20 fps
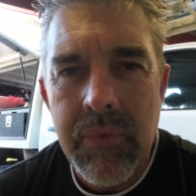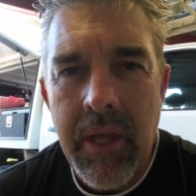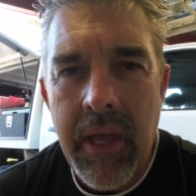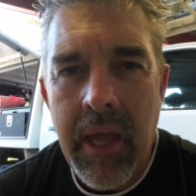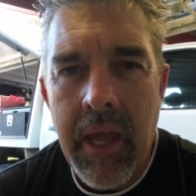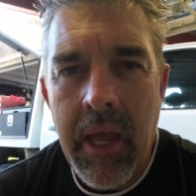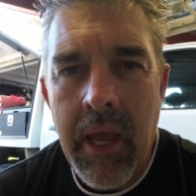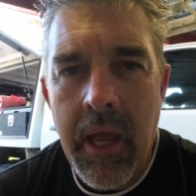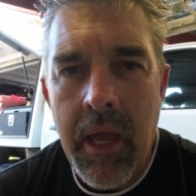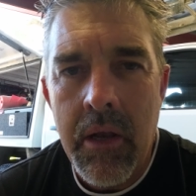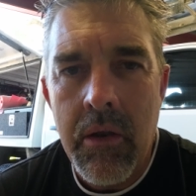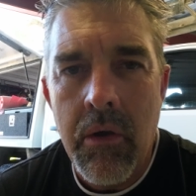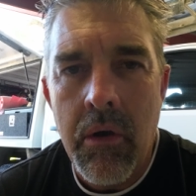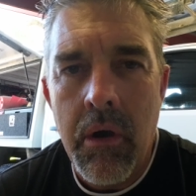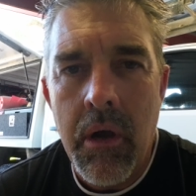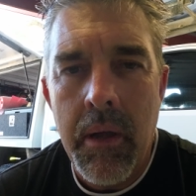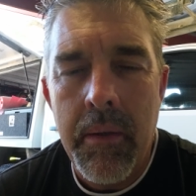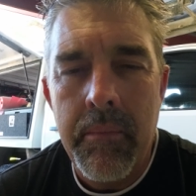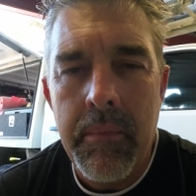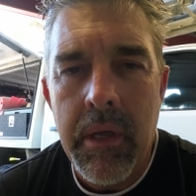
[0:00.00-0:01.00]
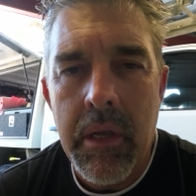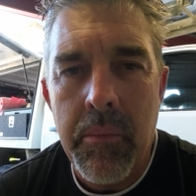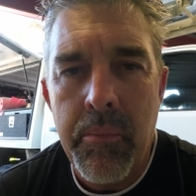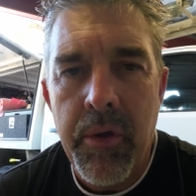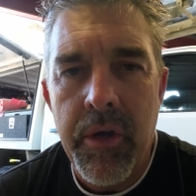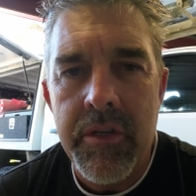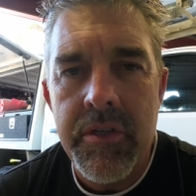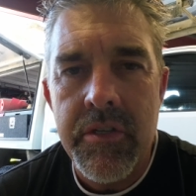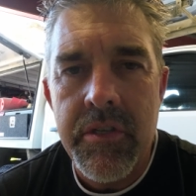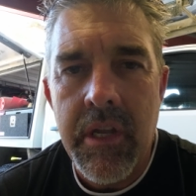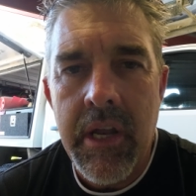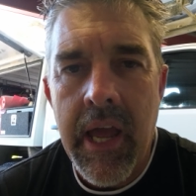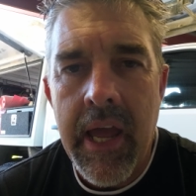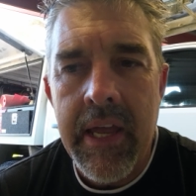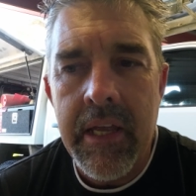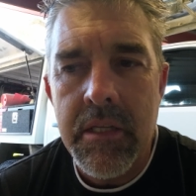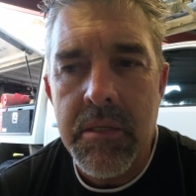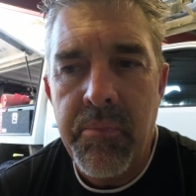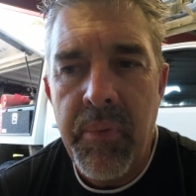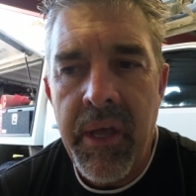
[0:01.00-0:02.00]
and I'm going to purchase an
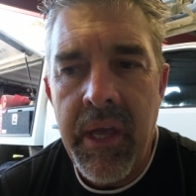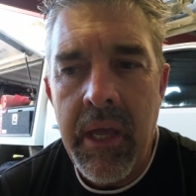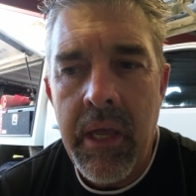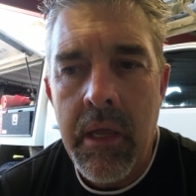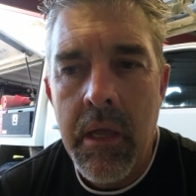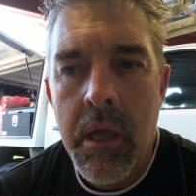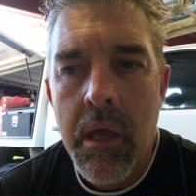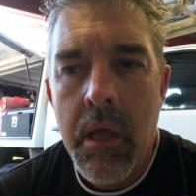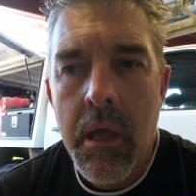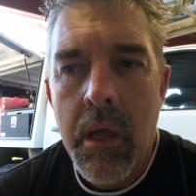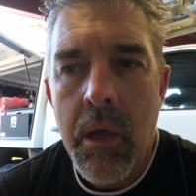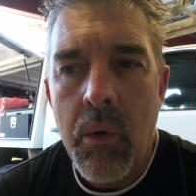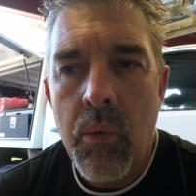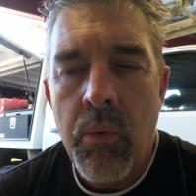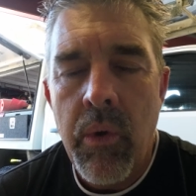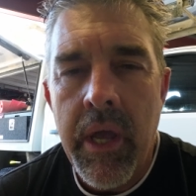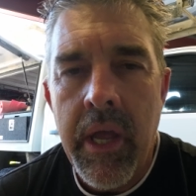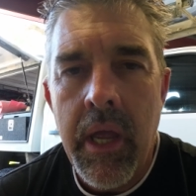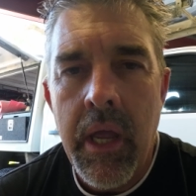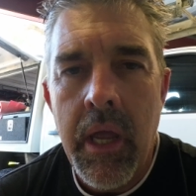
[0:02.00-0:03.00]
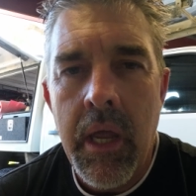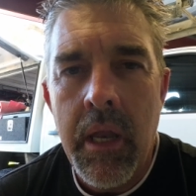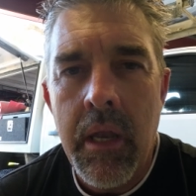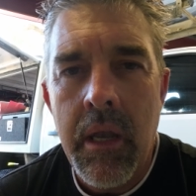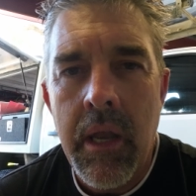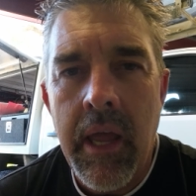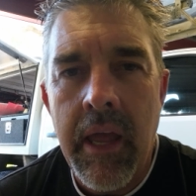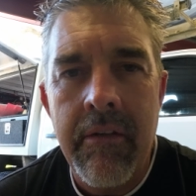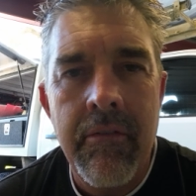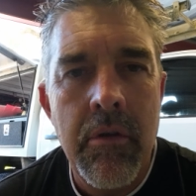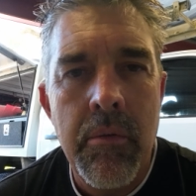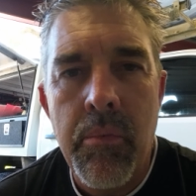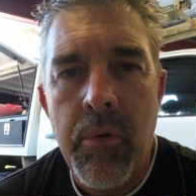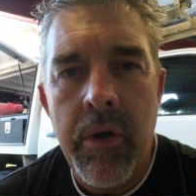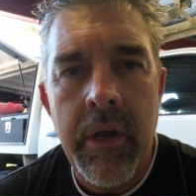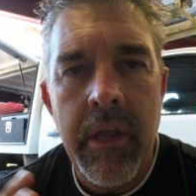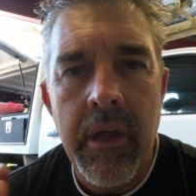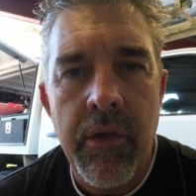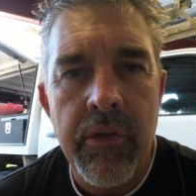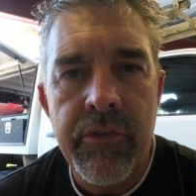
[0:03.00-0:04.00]
AXP when
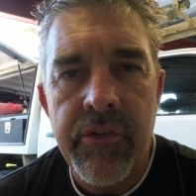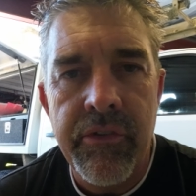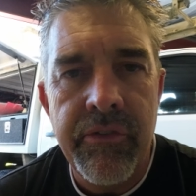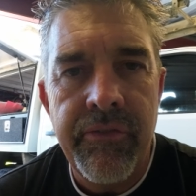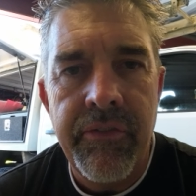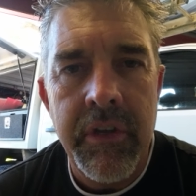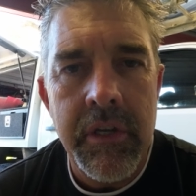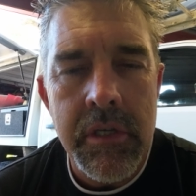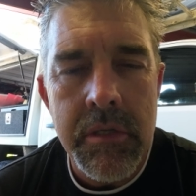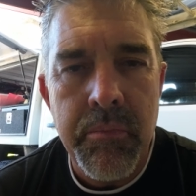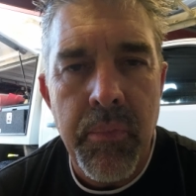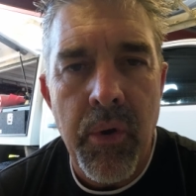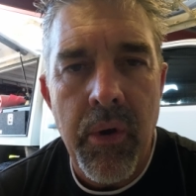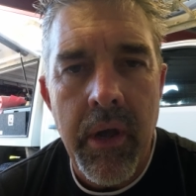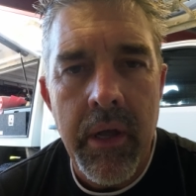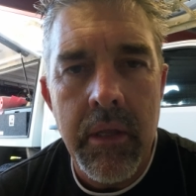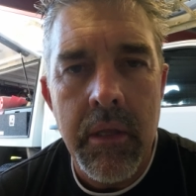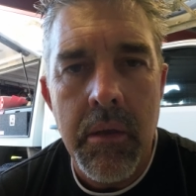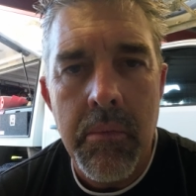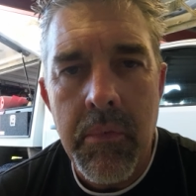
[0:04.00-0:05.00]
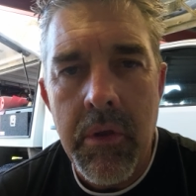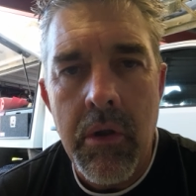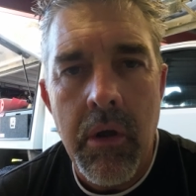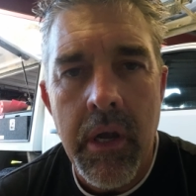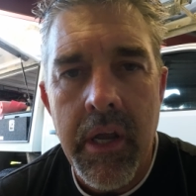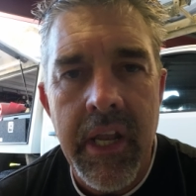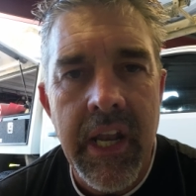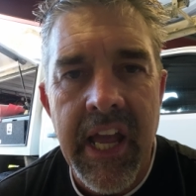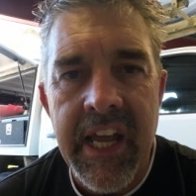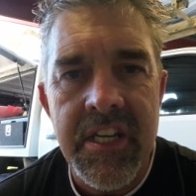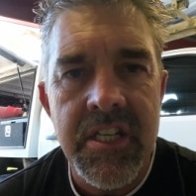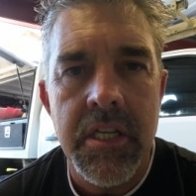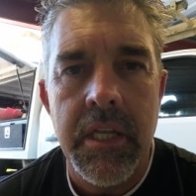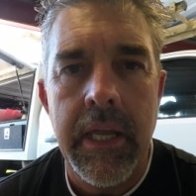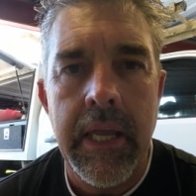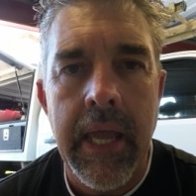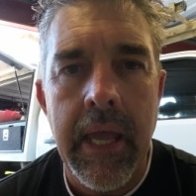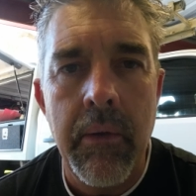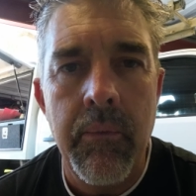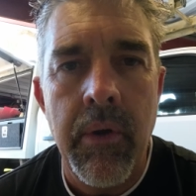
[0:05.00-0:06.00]
everybody else has finished buying them and I can
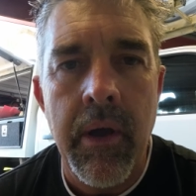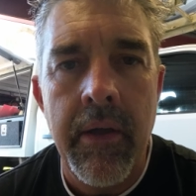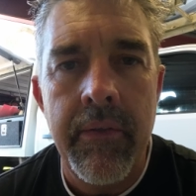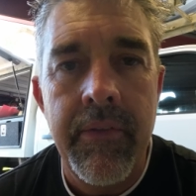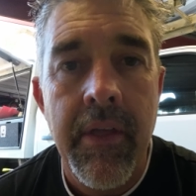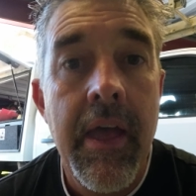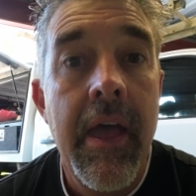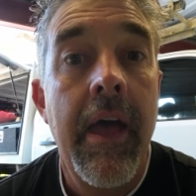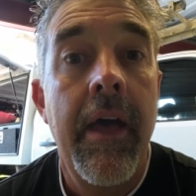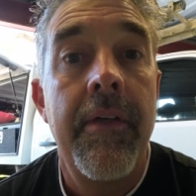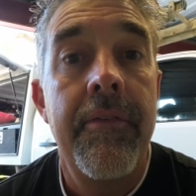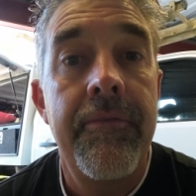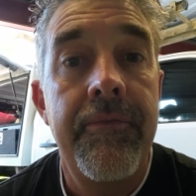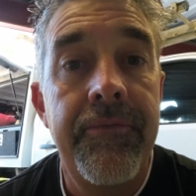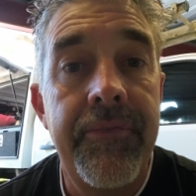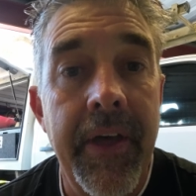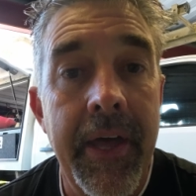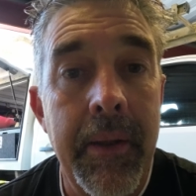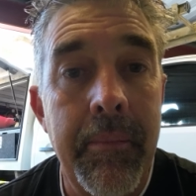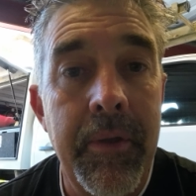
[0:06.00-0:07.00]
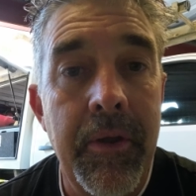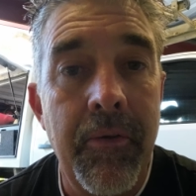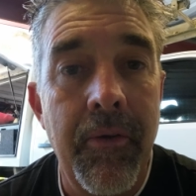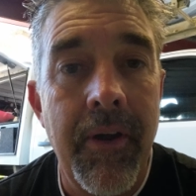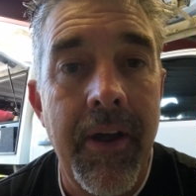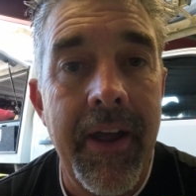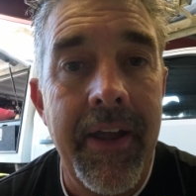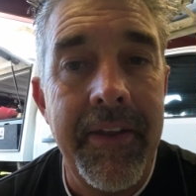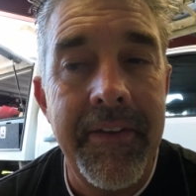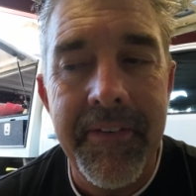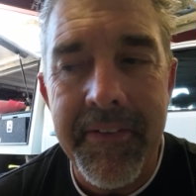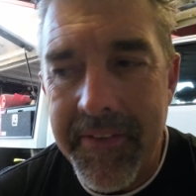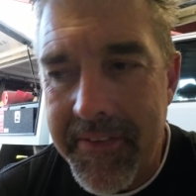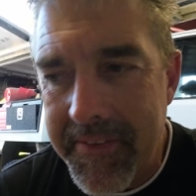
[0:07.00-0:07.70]
actually get one. That'd be great.